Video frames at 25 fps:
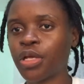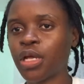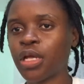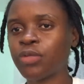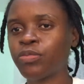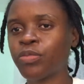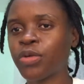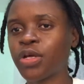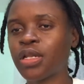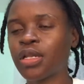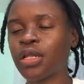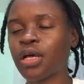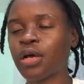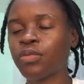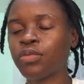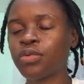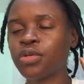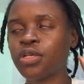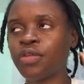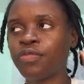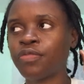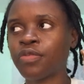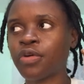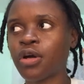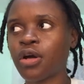Well, I won't
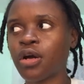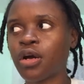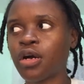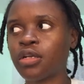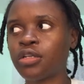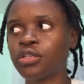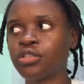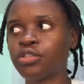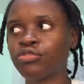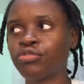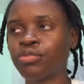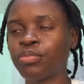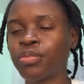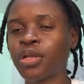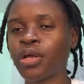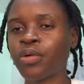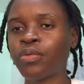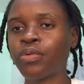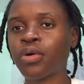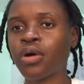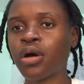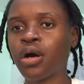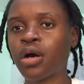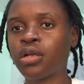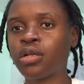even call it trimming, I
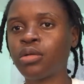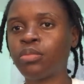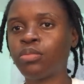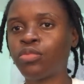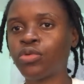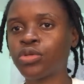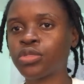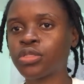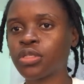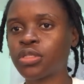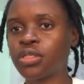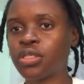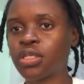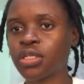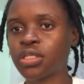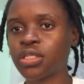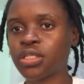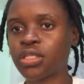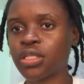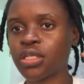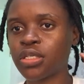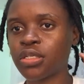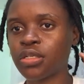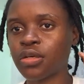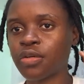will call it more so
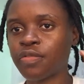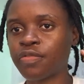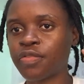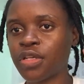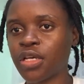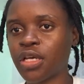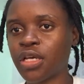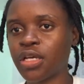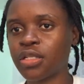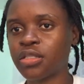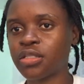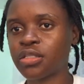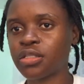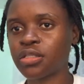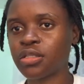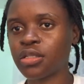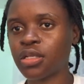dusting of the ends,